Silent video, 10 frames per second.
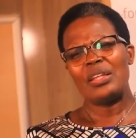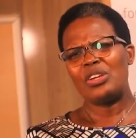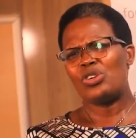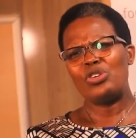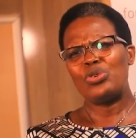
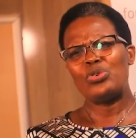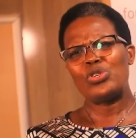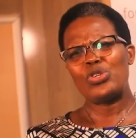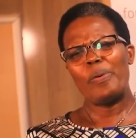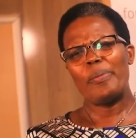They don't
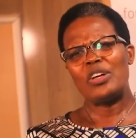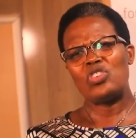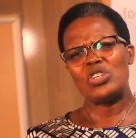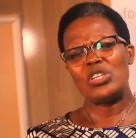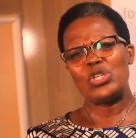look so
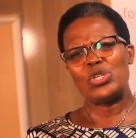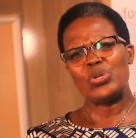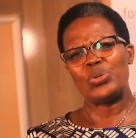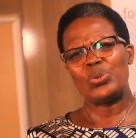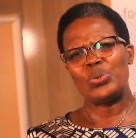much
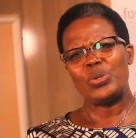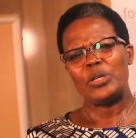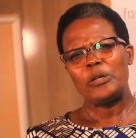into